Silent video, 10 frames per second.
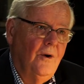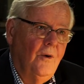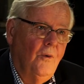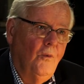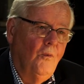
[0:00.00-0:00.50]

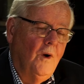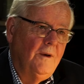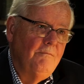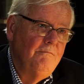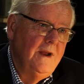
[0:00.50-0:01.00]
What
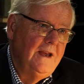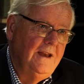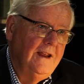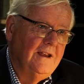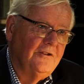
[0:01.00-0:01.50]

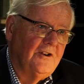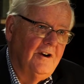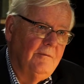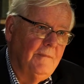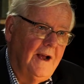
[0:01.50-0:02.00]
meaning is there
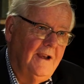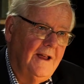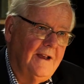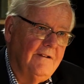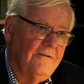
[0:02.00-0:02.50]
in my
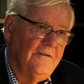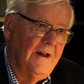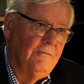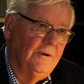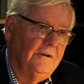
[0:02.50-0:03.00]
life
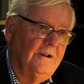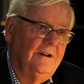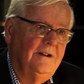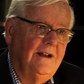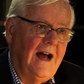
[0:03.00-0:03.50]
that will
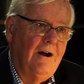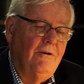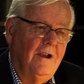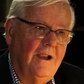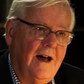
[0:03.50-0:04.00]

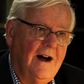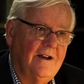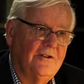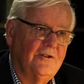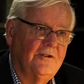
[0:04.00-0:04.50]

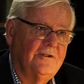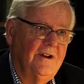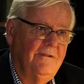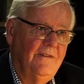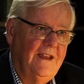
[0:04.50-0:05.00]
outlast
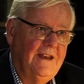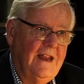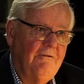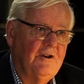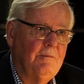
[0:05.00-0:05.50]
the
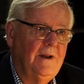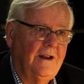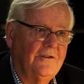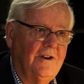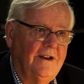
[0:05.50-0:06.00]

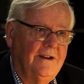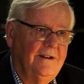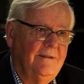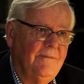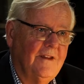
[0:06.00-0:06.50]
inevitability
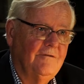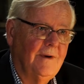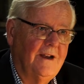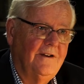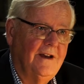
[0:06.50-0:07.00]
of
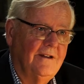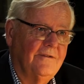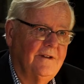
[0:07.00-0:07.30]
my death?